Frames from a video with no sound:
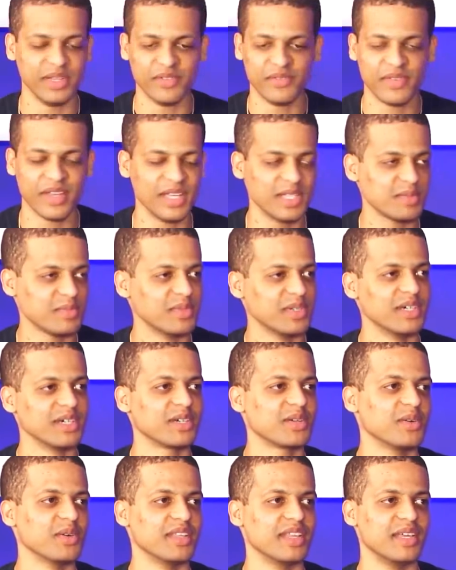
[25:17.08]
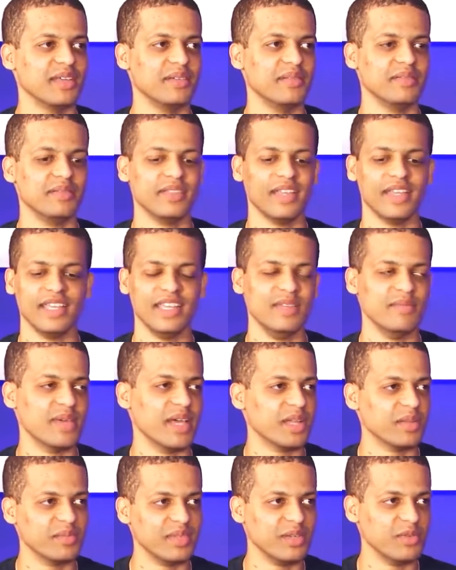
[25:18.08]
me to Facebook or they, they
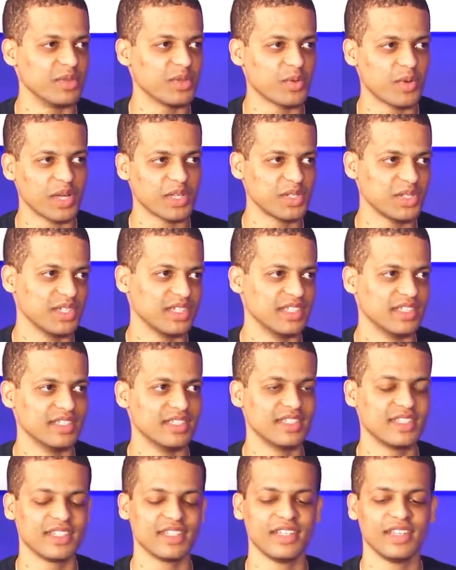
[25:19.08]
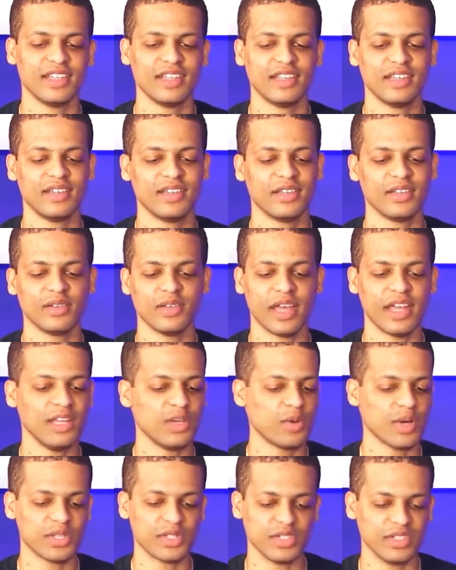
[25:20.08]
email me with questions
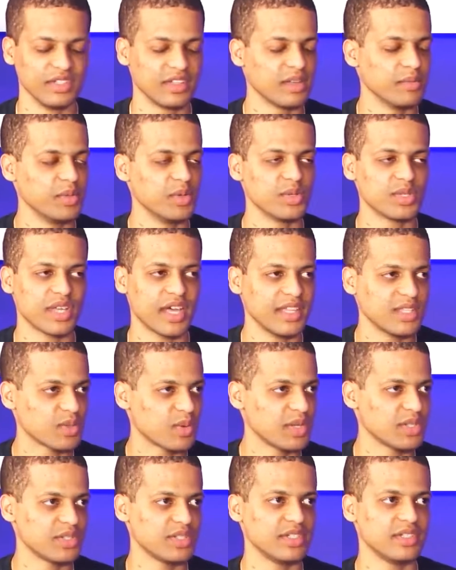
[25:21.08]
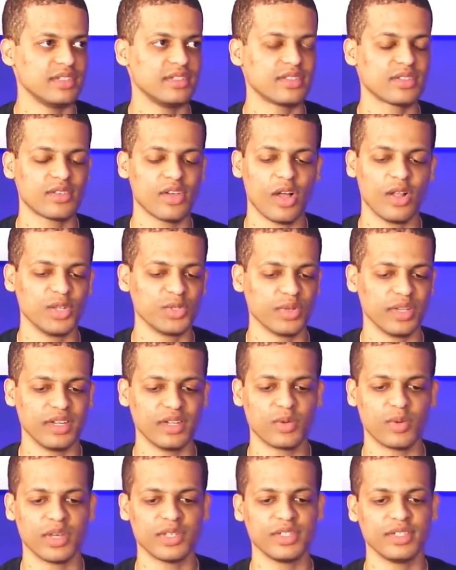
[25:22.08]
any question, computer science questions,
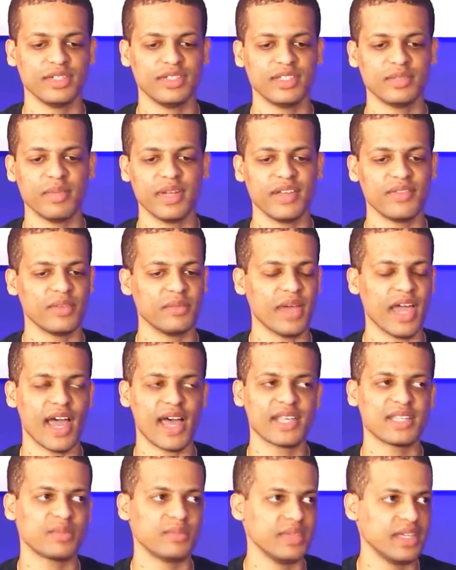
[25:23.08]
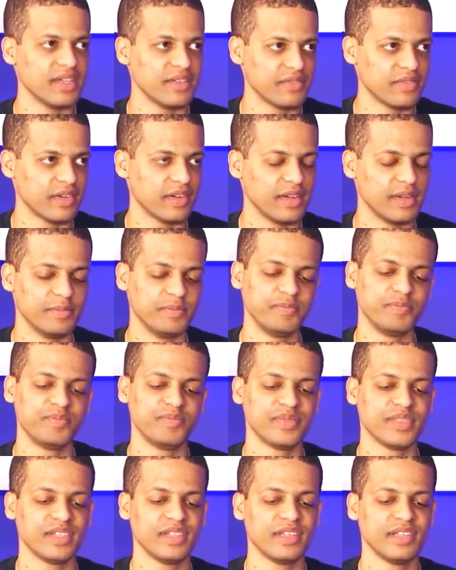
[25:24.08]
college-related questions. Many of them asked me if, um,
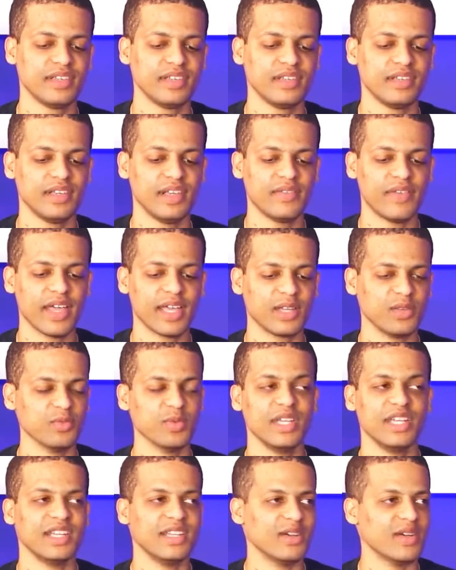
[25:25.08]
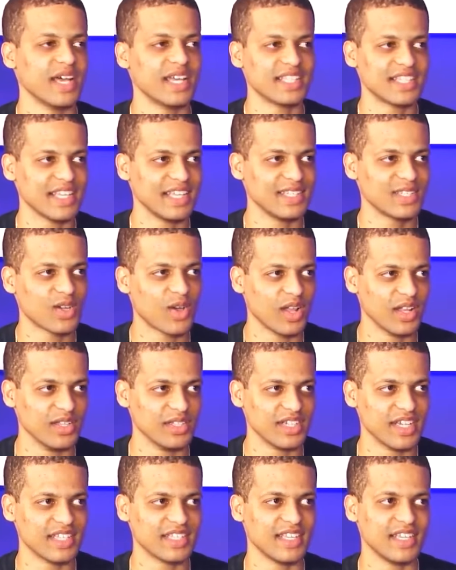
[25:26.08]
if I can read their essays,
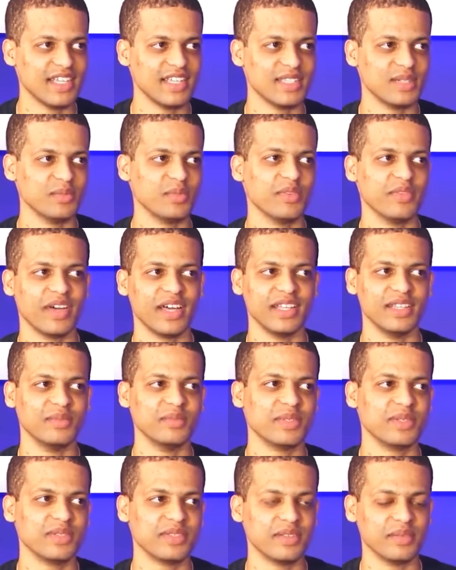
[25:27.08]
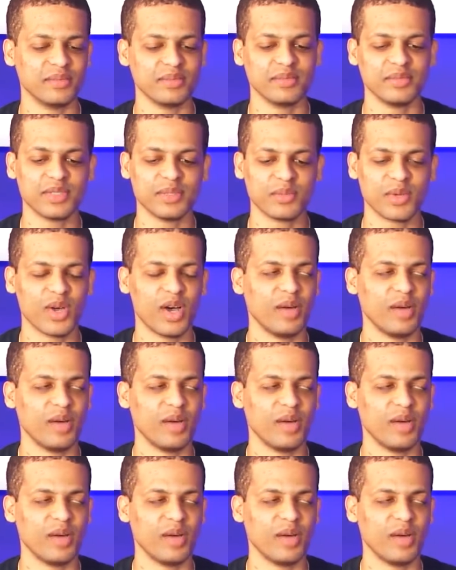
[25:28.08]
college essays, and provide them some, some